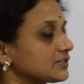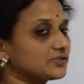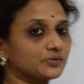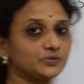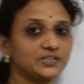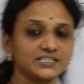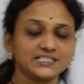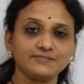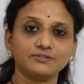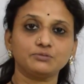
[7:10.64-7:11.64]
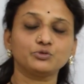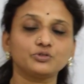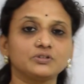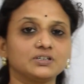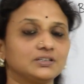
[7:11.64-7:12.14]
So let us see one
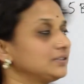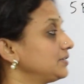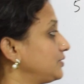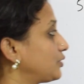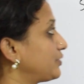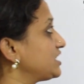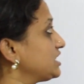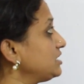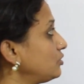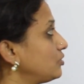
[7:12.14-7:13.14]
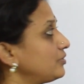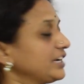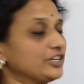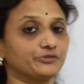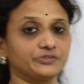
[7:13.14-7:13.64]
more question on
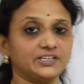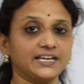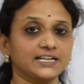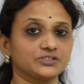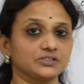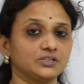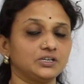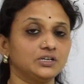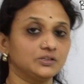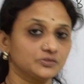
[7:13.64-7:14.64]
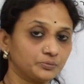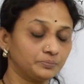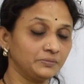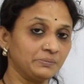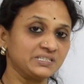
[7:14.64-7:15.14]
rate of the reaction.
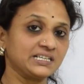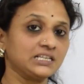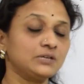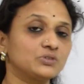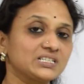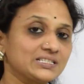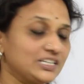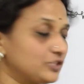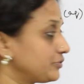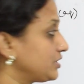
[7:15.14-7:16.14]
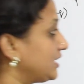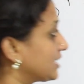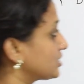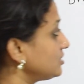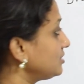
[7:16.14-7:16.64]
So basically, what is rate of the reaction?